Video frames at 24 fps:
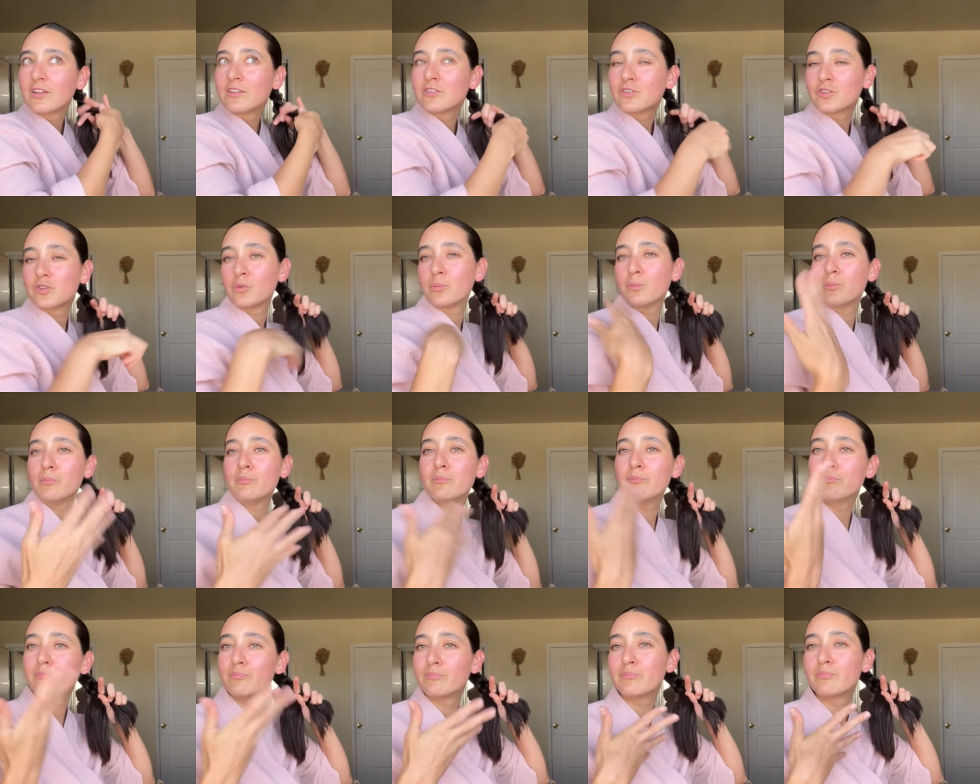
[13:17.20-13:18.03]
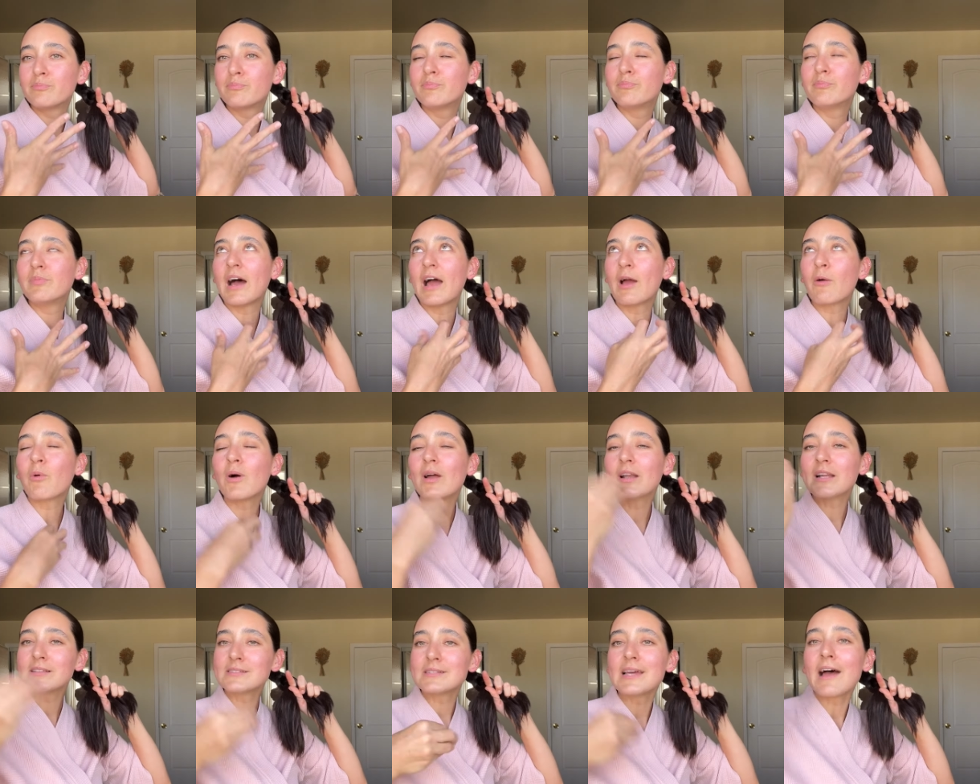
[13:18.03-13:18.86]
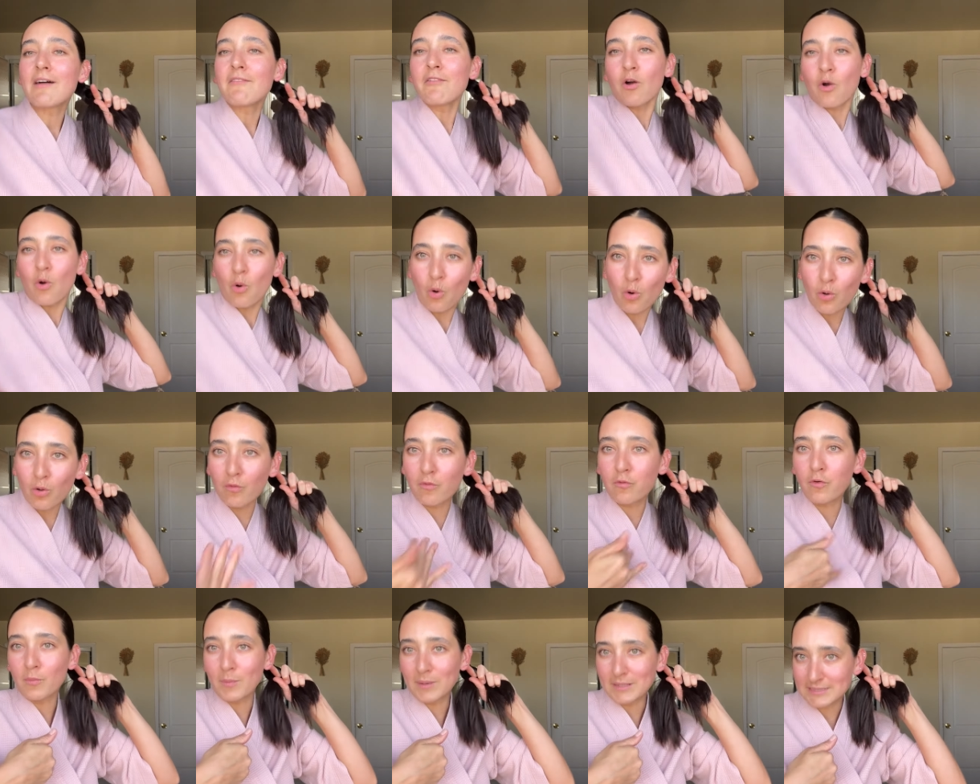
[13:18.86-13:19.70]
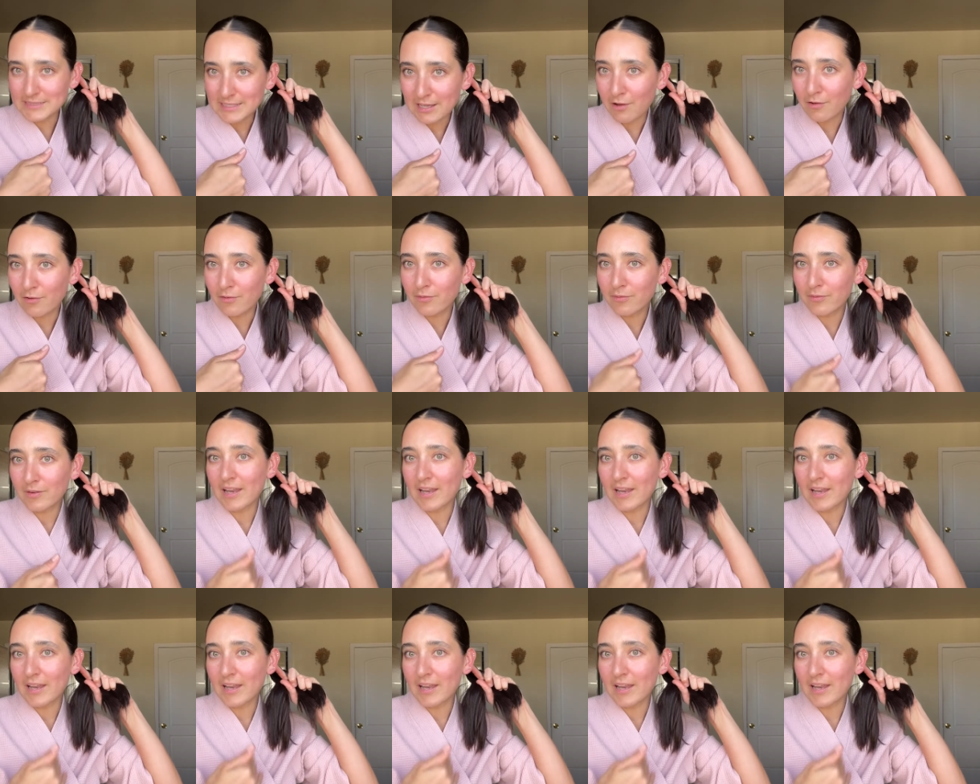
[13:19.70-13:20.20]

to I wanted to have a goal for myself.